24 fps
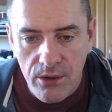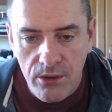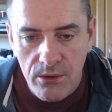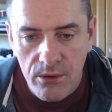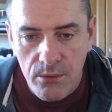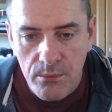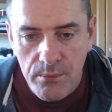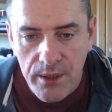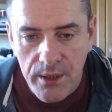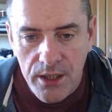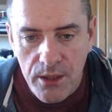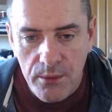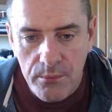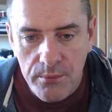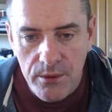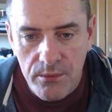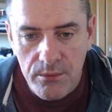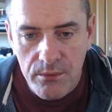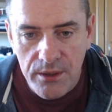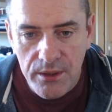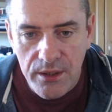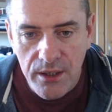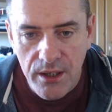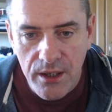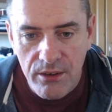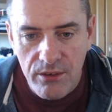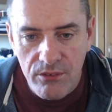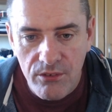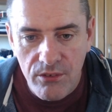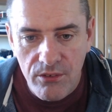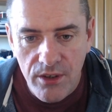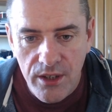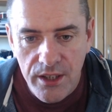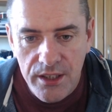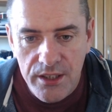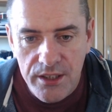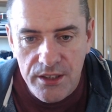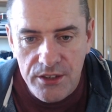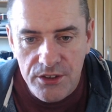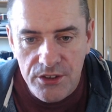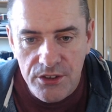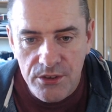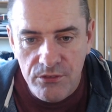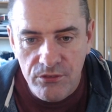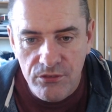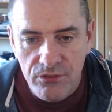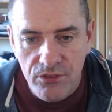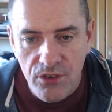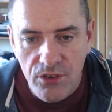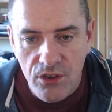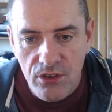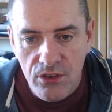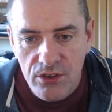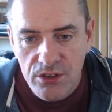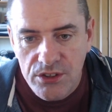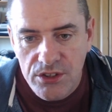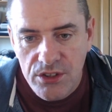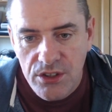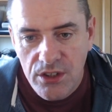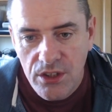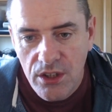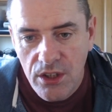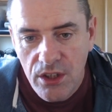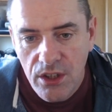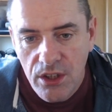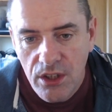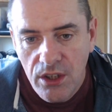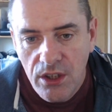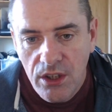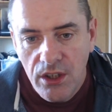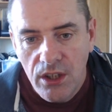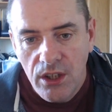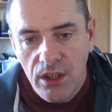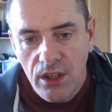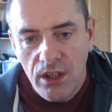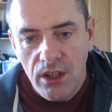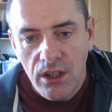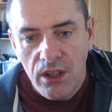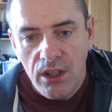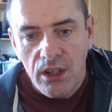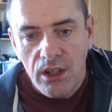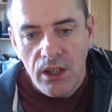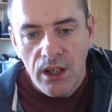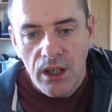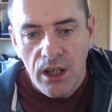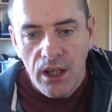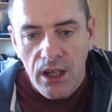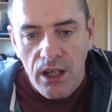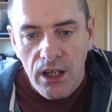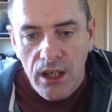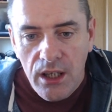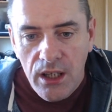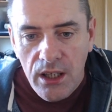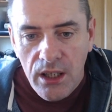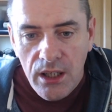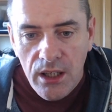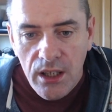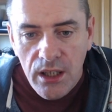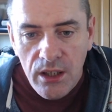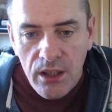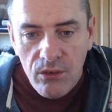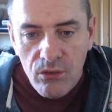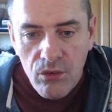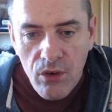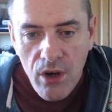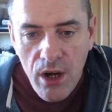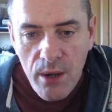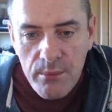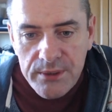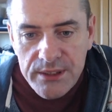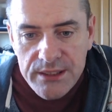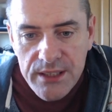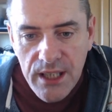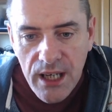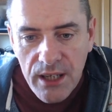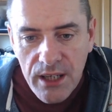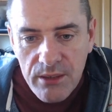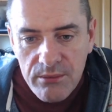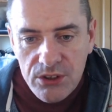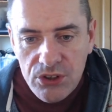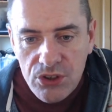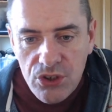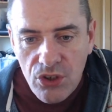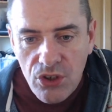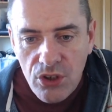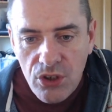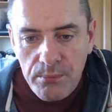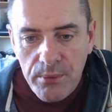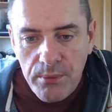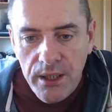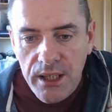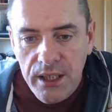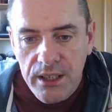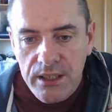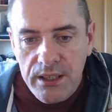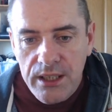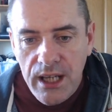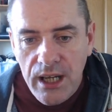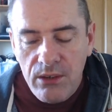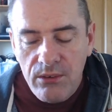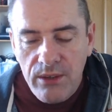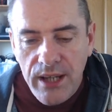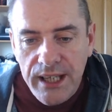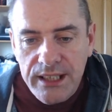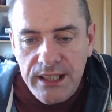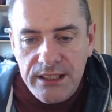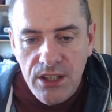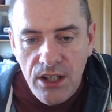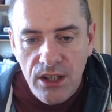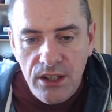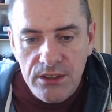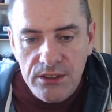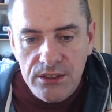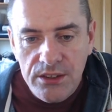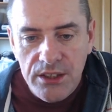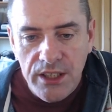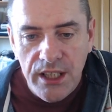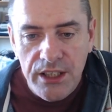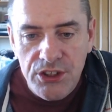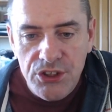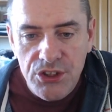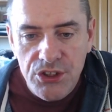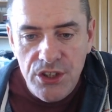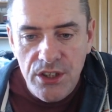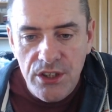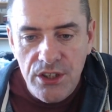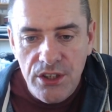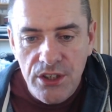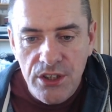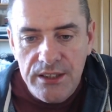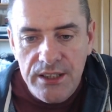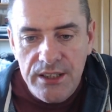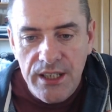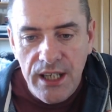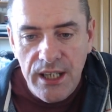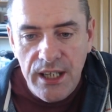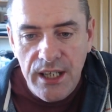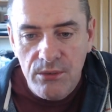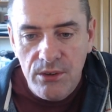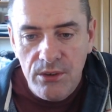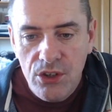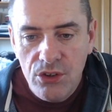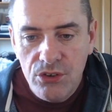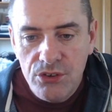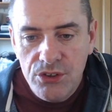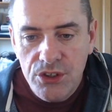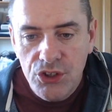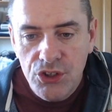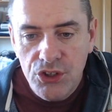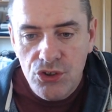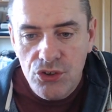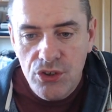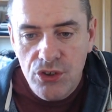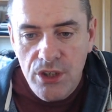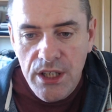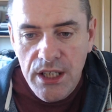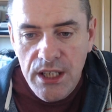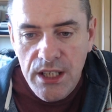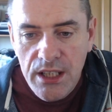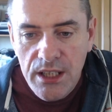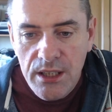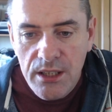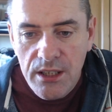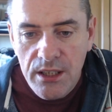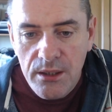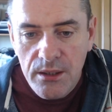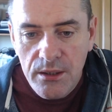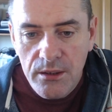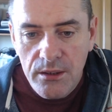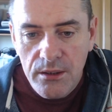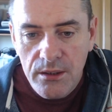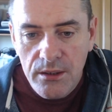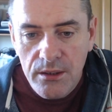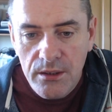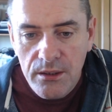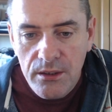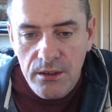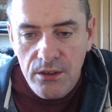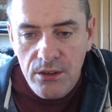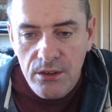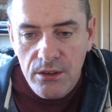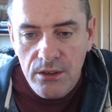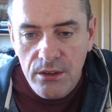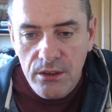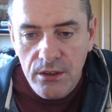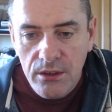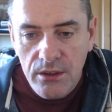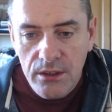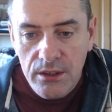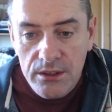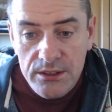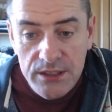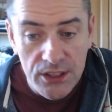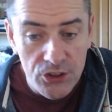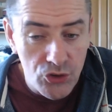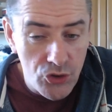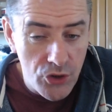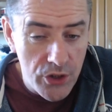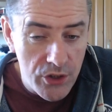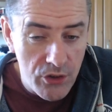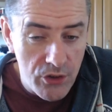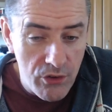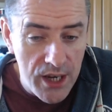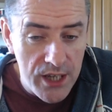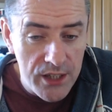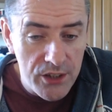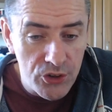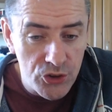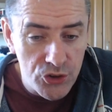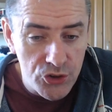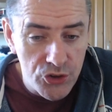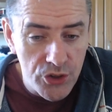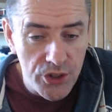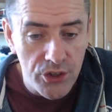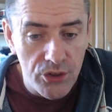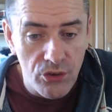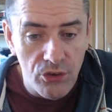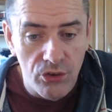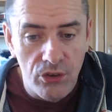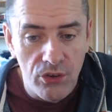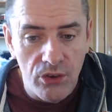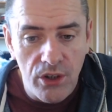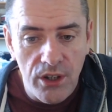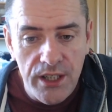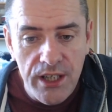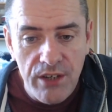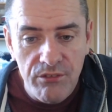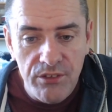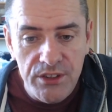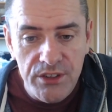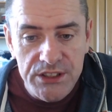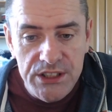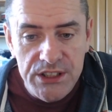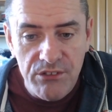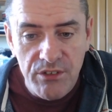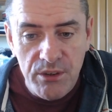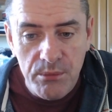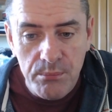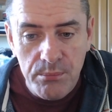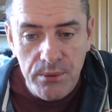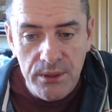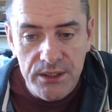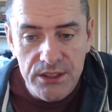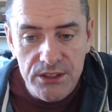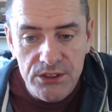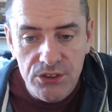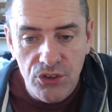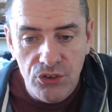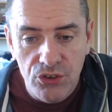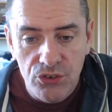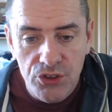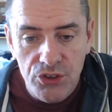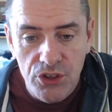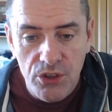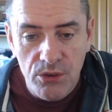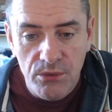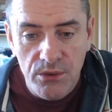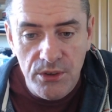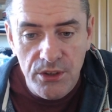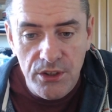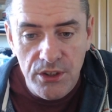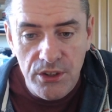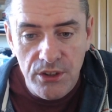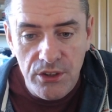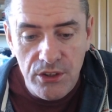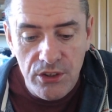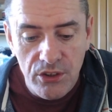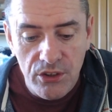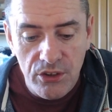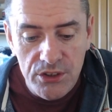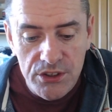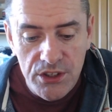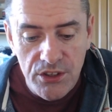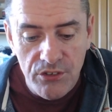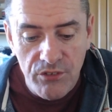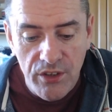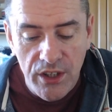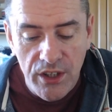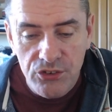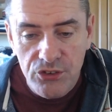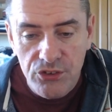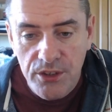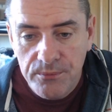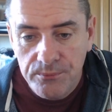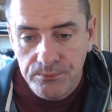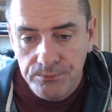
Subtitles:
We're back up here where Karen Rye entered the fold. Robert, I was told by a now ex-Honda engineer that they were losing $3,000 or €3 on every Civic built in this country. No wonder they're closing the factory.